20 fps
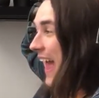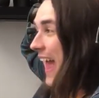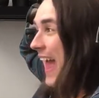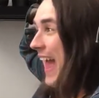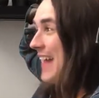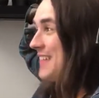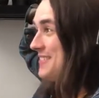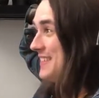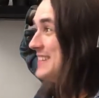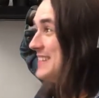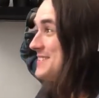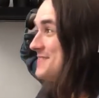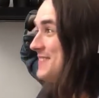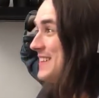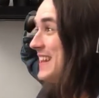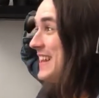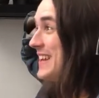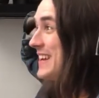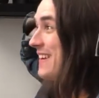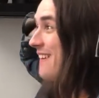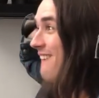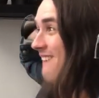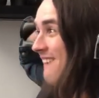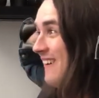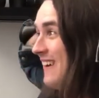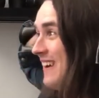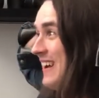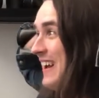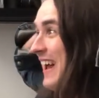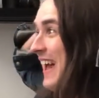And this video
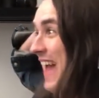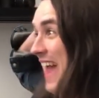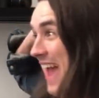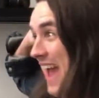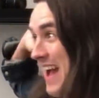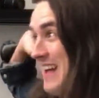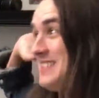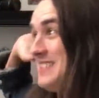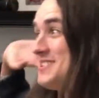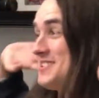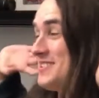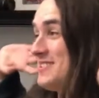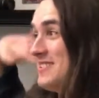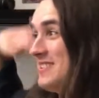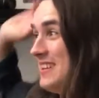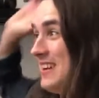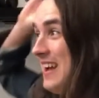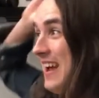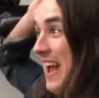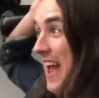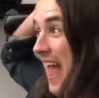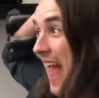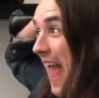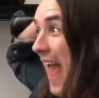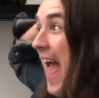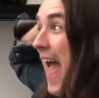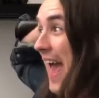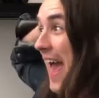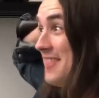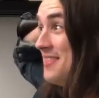has,
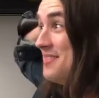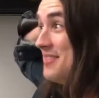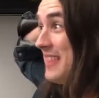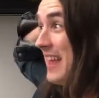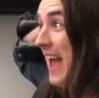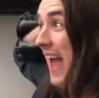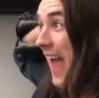and